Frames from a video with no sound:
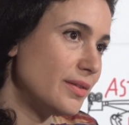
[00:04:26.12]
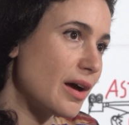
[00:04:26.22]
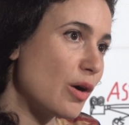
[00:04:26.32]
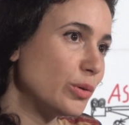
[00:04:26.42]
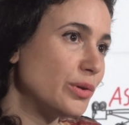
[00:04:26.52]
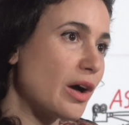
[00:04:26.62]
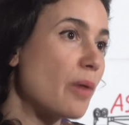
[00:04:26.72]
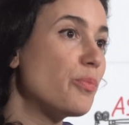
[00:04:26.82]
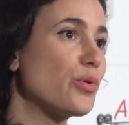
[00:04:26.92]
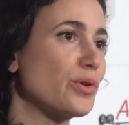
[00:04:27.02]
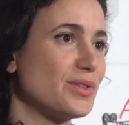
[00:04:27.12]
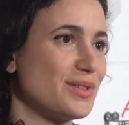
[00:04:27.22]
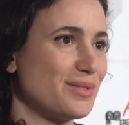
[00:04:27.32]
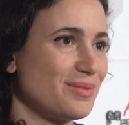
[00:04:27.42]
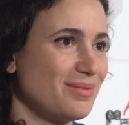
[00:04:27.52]
down
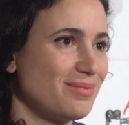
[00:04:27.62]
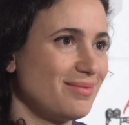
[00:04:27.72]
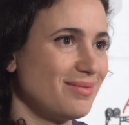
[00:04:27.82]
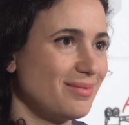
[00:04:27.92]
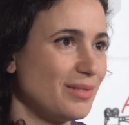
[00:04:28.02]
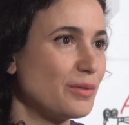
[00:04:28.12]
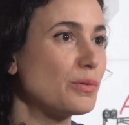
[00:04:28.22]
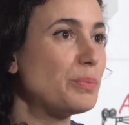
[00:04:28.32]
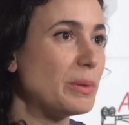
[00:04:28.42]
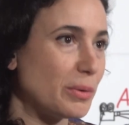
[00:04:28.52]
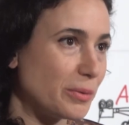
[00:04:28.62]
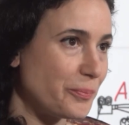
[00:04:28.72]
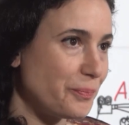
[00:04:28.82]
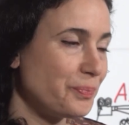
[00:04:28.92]
upwards through people.